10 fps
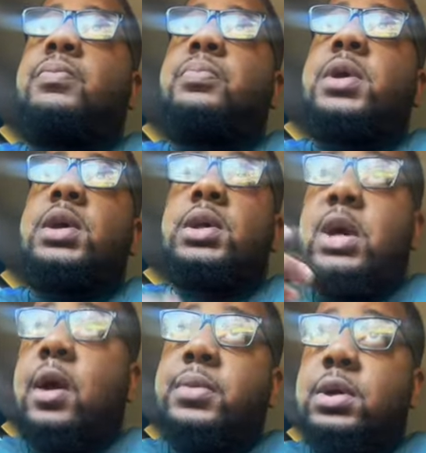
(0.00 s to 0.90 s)
being
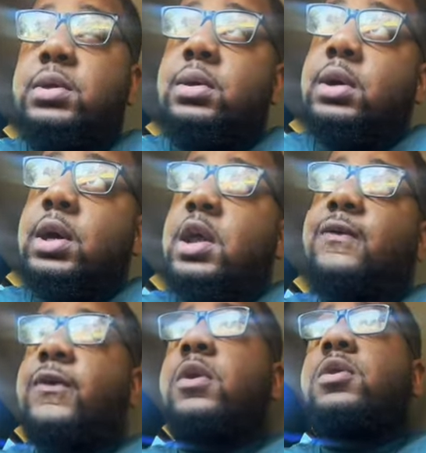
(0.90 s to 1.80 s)
dominant in that
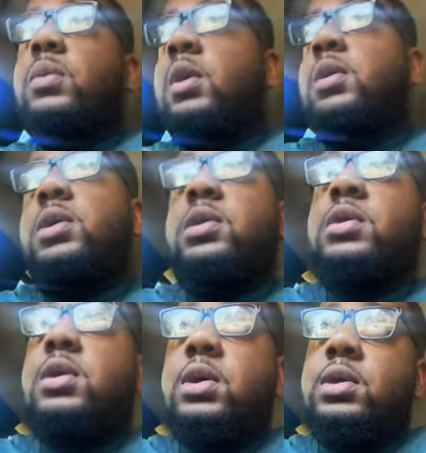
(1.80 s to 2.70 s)
first round against
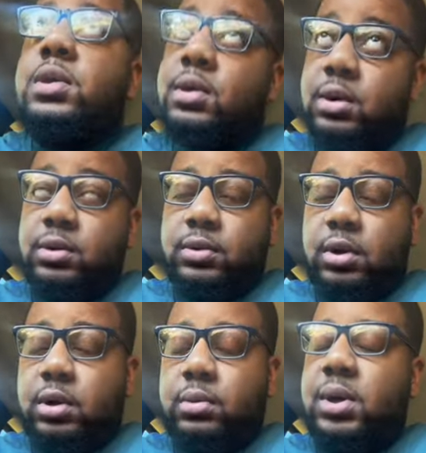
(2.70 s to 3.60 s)
the Knicks.
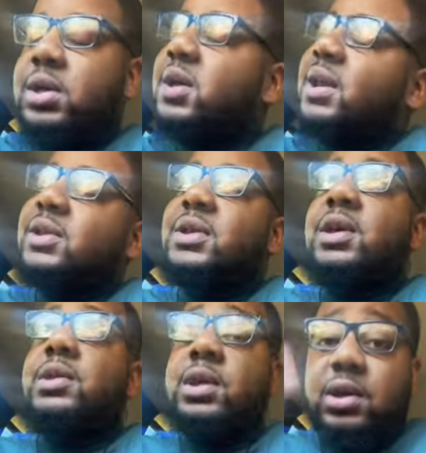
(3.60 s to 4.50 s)
Not the
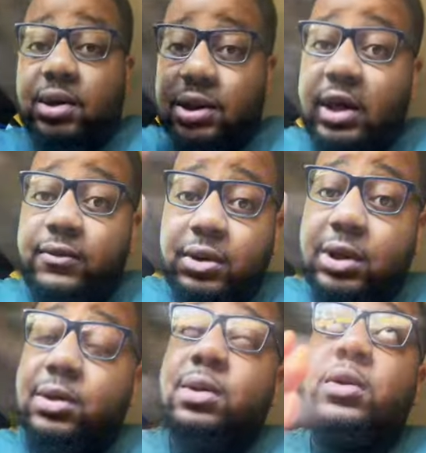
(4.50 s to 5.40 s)
Knicks, against the
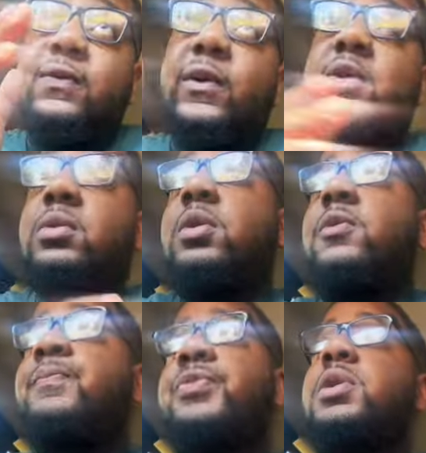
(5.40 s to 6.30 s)
76ers in the first round.
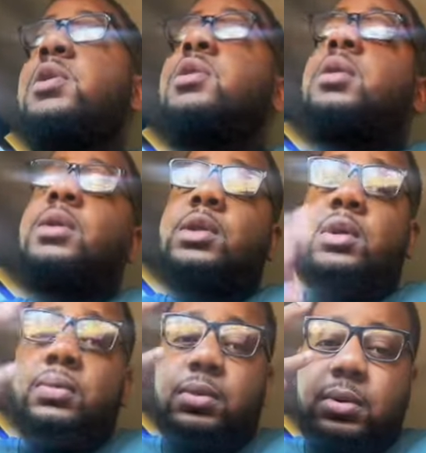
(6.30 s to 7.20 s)
So he
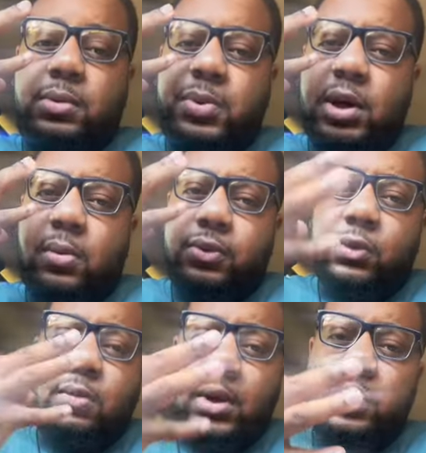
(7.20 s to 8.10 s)
deserves to be number
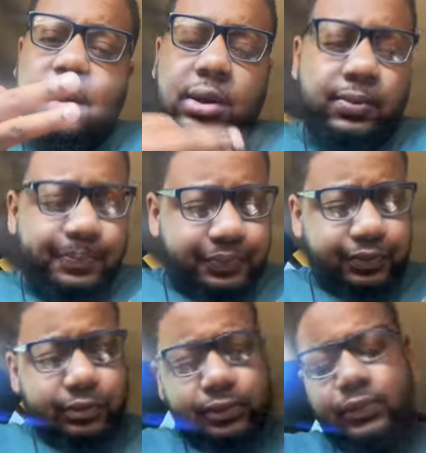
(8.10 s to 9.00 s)
three on my list.
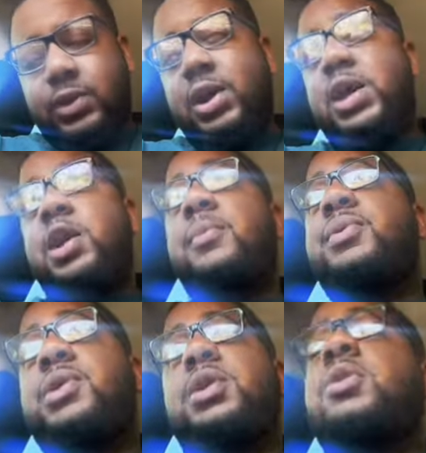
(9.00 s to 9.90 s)
And number
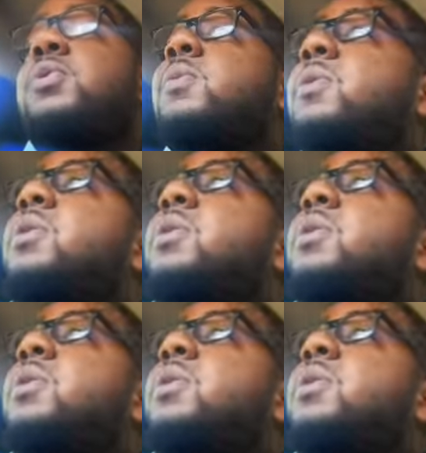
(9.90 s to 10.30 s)
two,